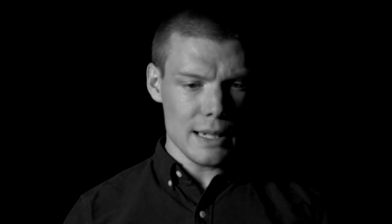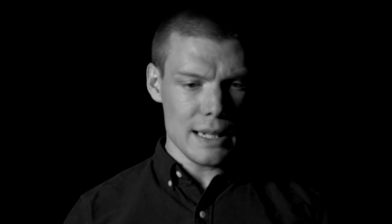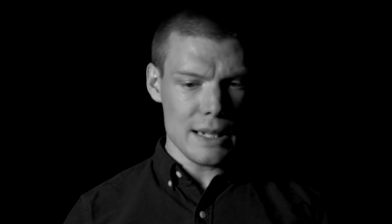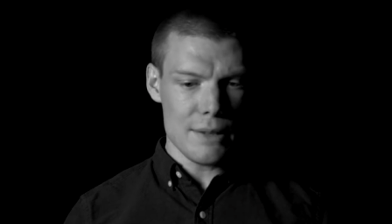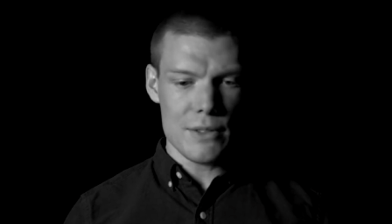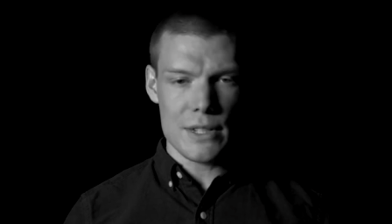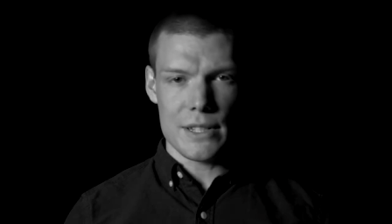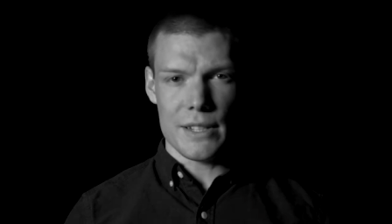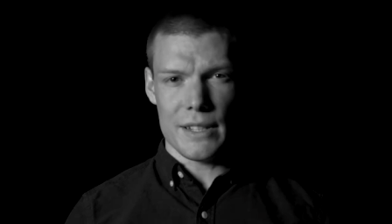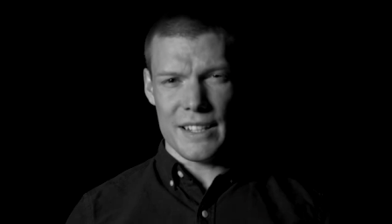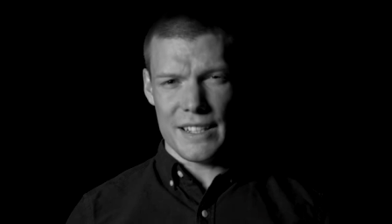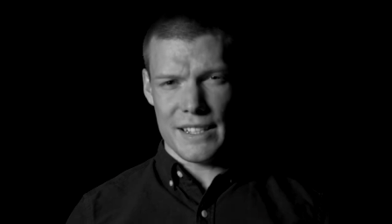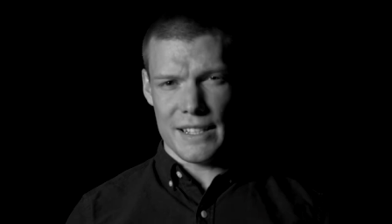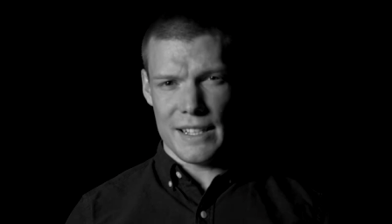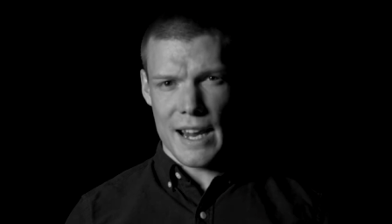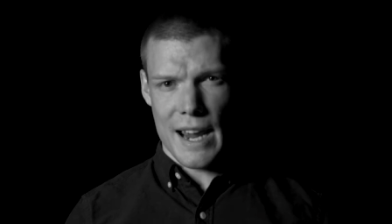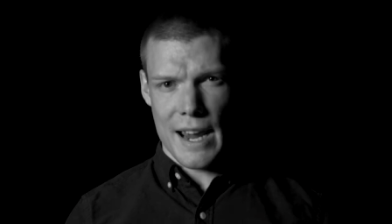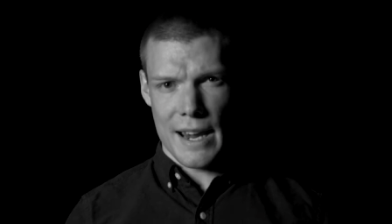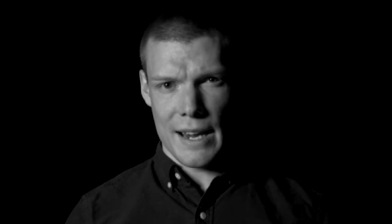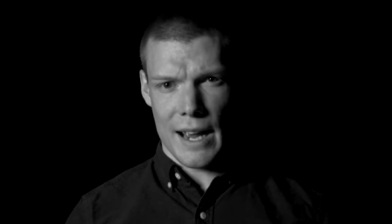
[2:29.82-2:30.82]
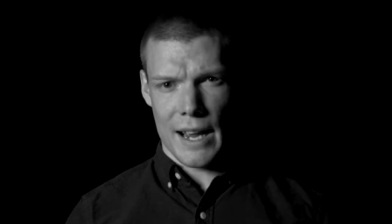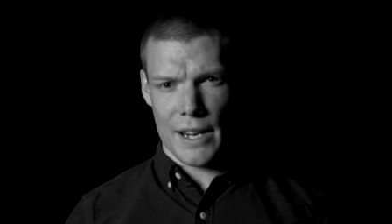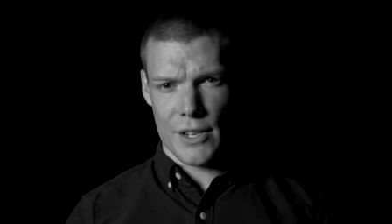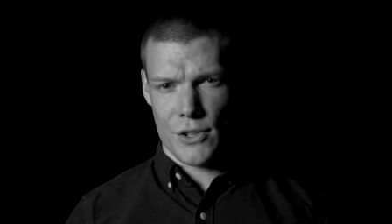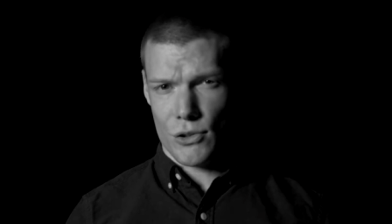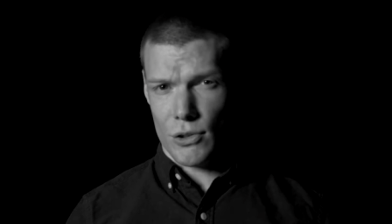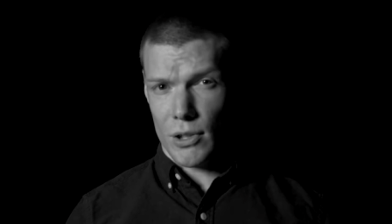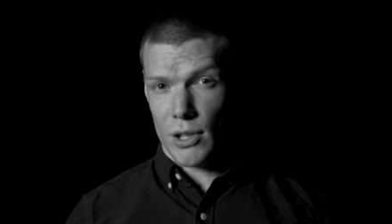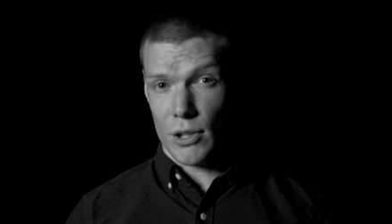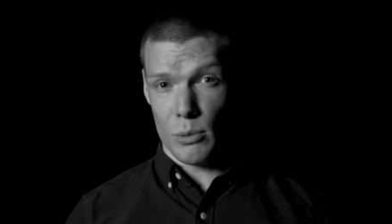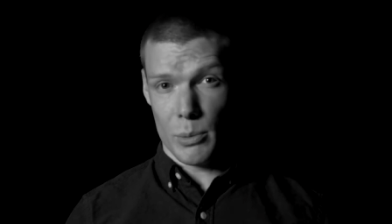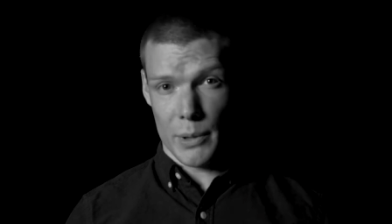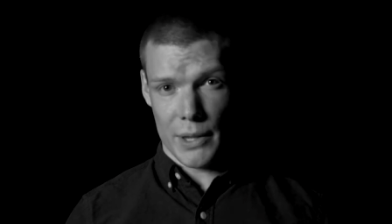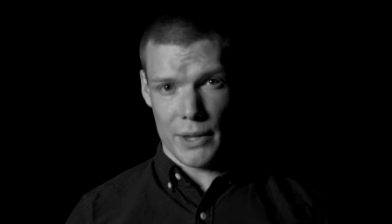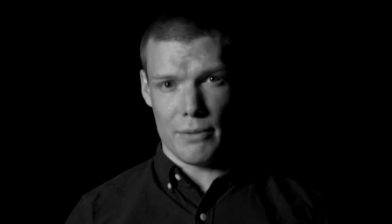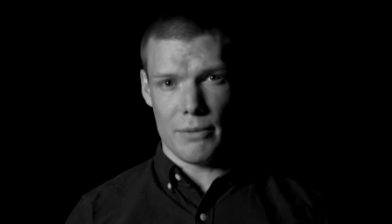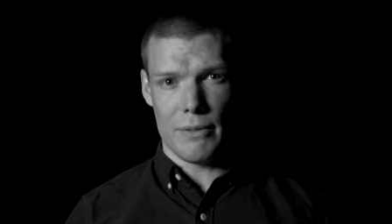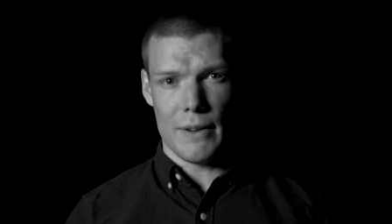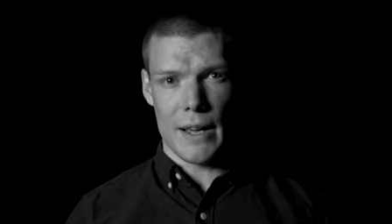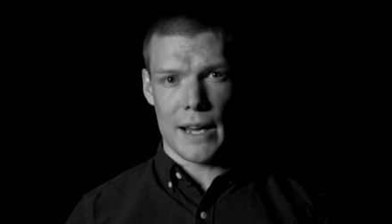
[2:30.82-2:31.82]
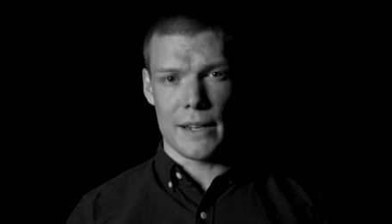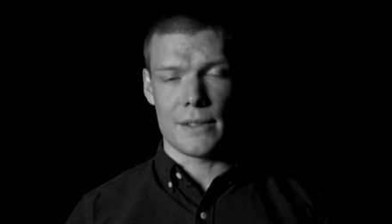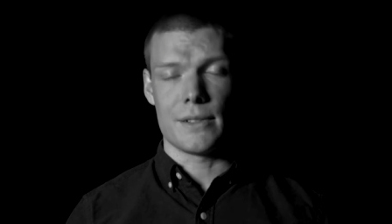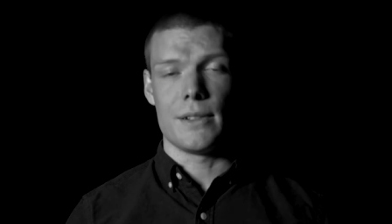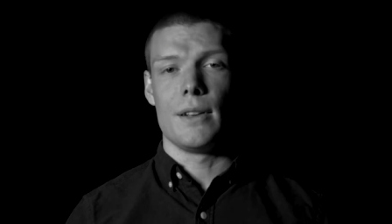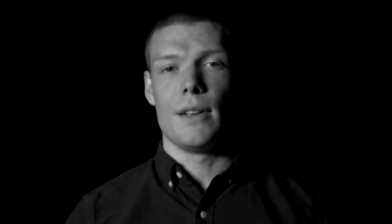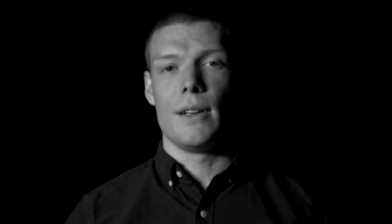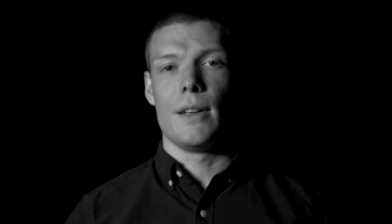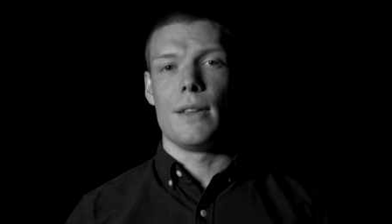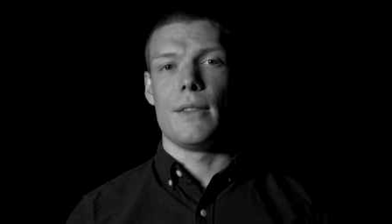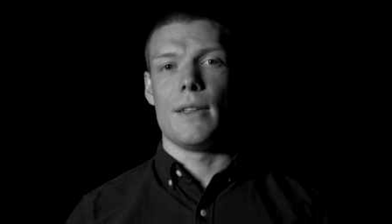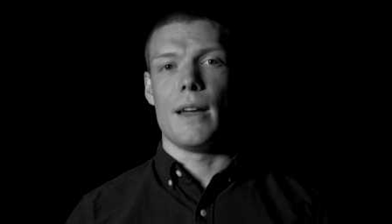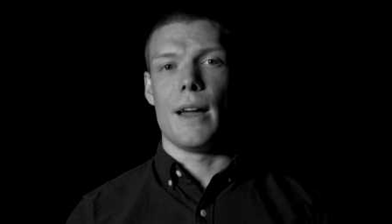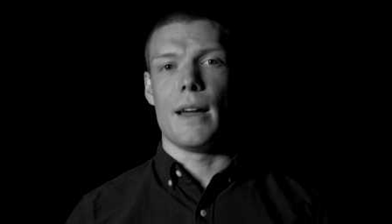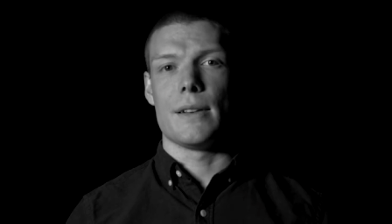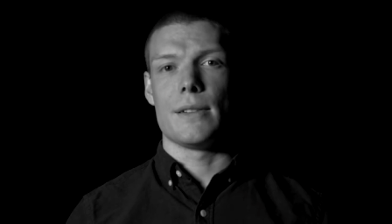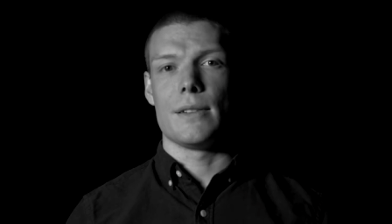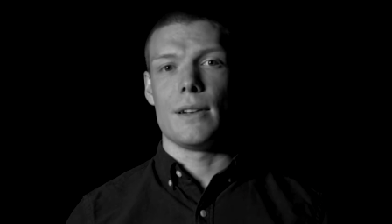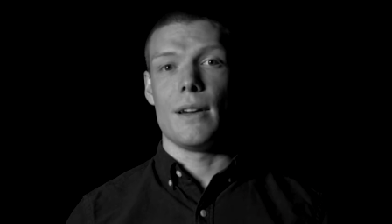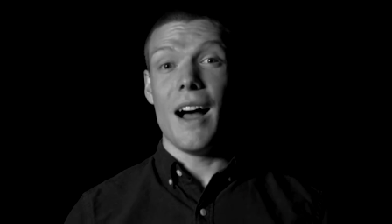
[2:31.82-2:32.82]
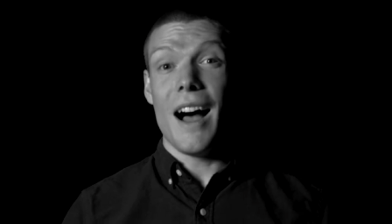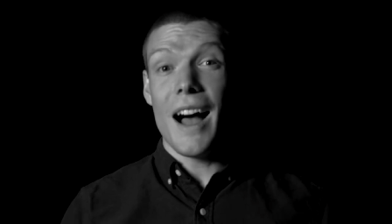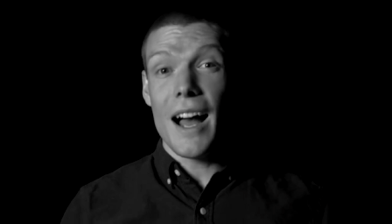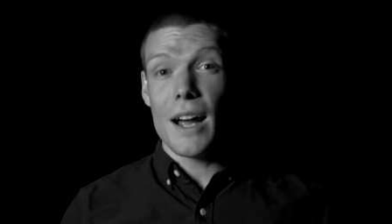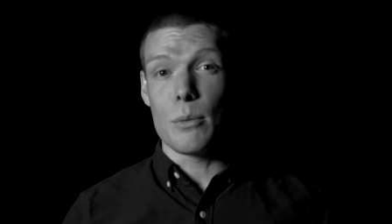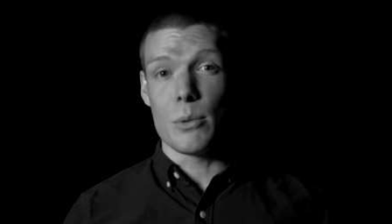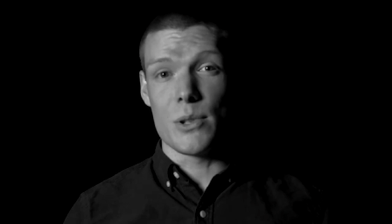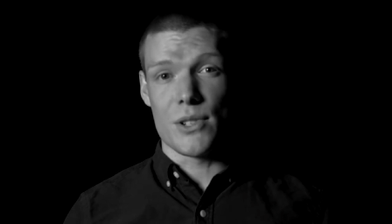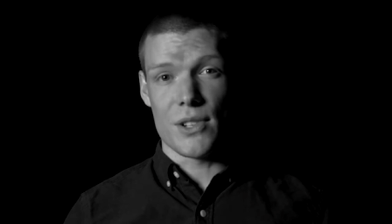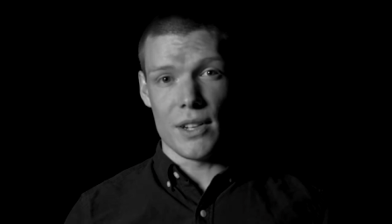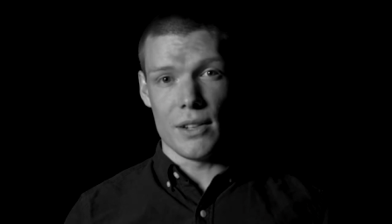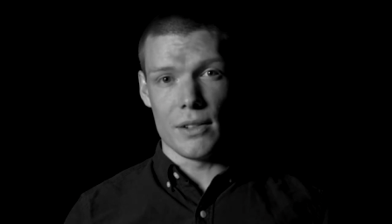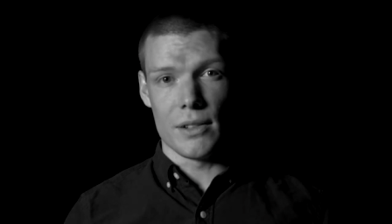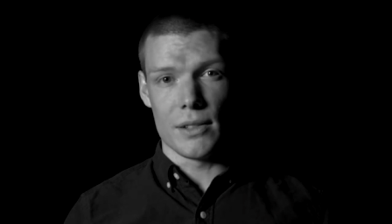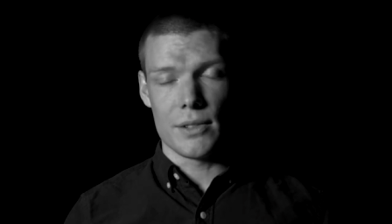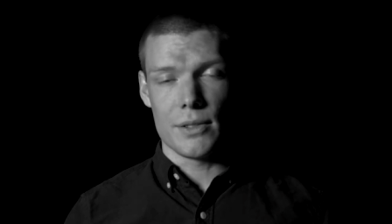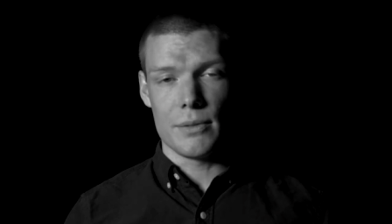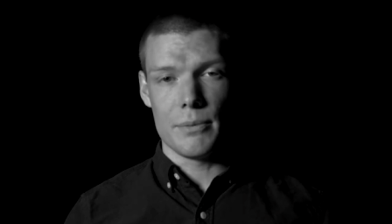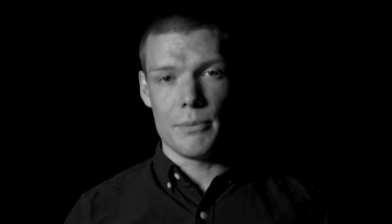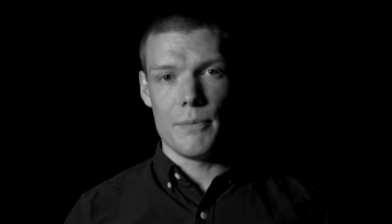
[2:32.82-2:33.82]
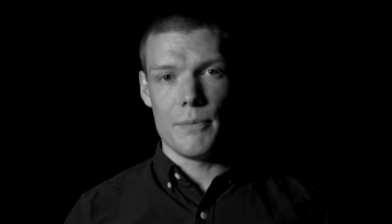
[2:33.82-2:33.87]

even to this day, I struggle with the fact that I was healed,